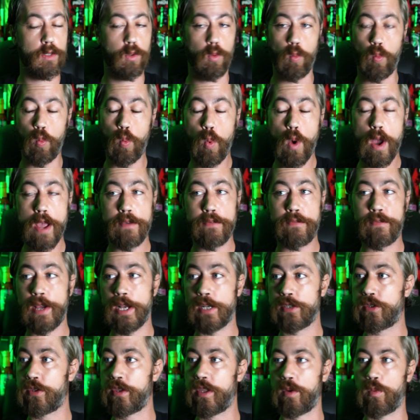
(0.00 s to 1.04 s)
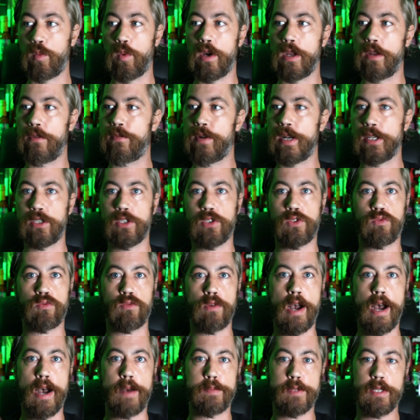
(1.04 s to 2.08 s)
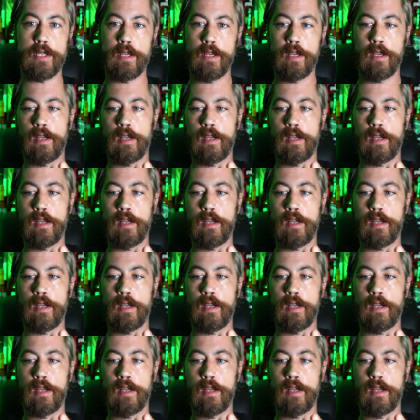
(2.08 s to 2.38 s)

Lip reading: Way faster than it would if I just dropped